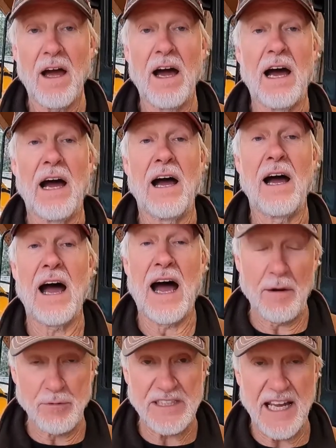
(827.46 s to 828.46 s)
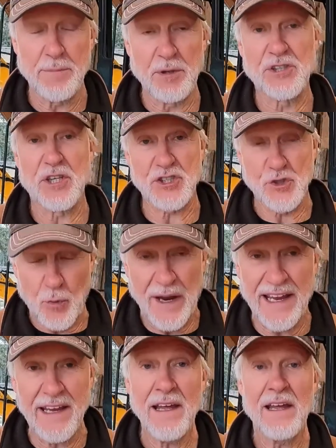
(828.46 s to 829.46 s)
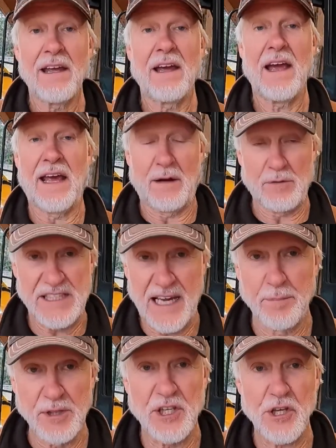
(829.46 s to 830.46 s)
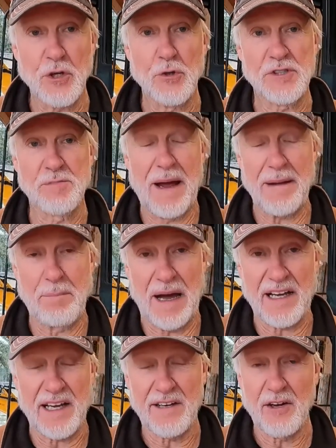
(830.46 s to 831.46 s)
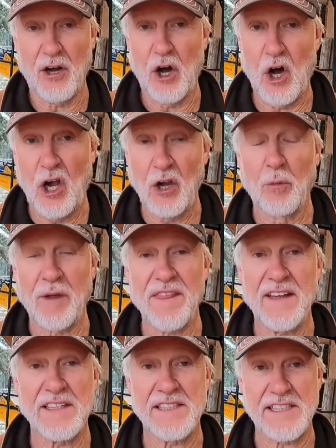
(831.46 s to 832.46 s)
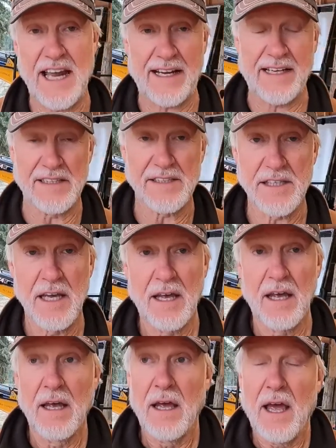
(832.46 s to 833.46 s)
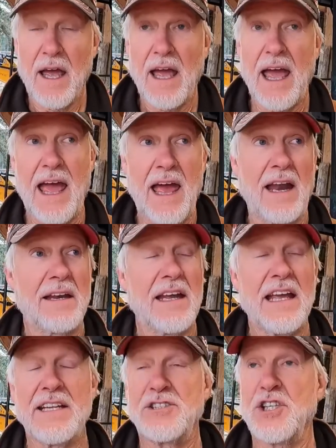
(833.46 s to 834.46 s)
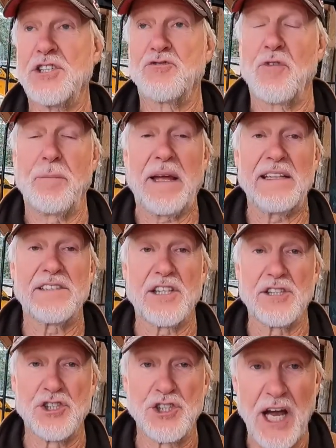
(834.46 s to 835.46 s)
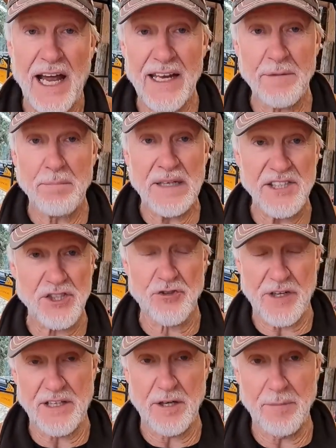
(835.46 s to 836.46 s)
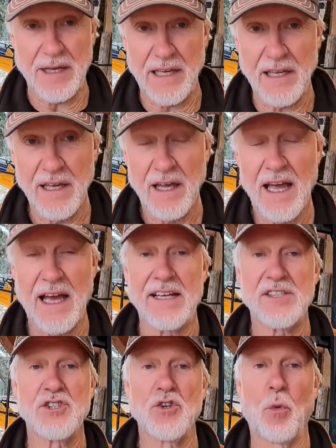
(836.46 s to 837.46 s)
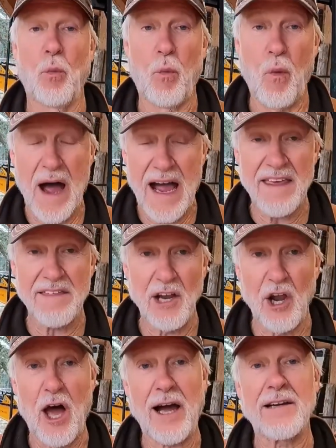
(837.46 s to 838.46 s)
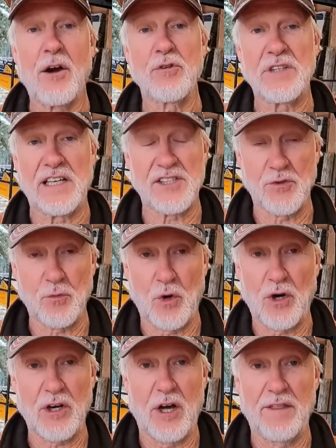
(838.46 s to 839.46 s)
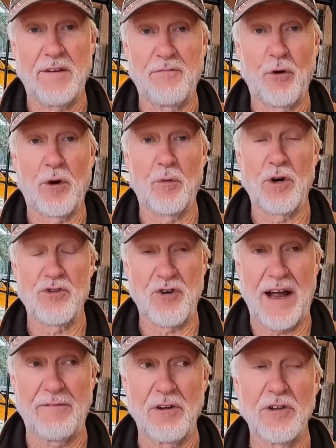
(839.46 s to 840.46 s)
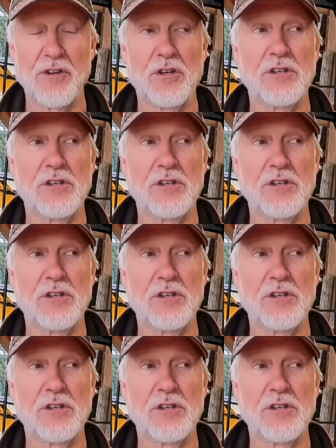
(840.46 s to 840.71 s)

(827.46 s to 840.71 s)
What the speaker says: I was able to swing and I was able to use my bucket all within seconds. And it just remains a giant mystery to me as to why the lockout doesn't work on the forward travel.